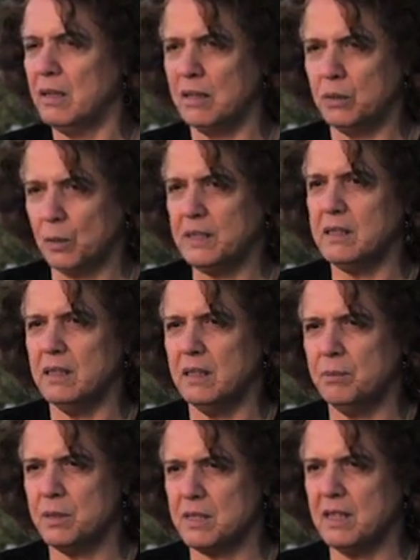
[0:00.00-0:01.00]

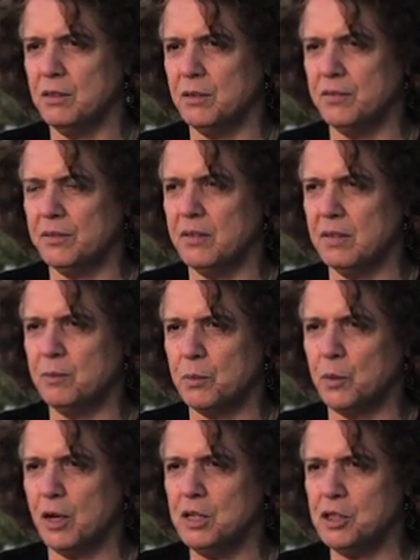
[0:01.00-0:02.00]
20% of the
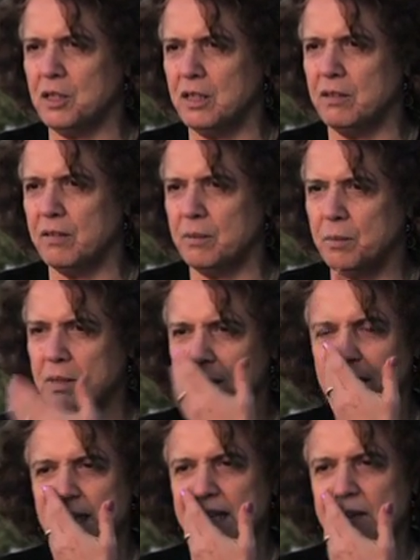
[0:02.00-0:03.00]
population here are
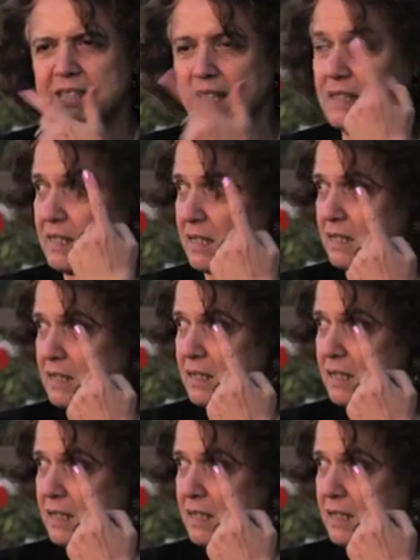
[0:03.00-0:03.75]
Palestinian citizens.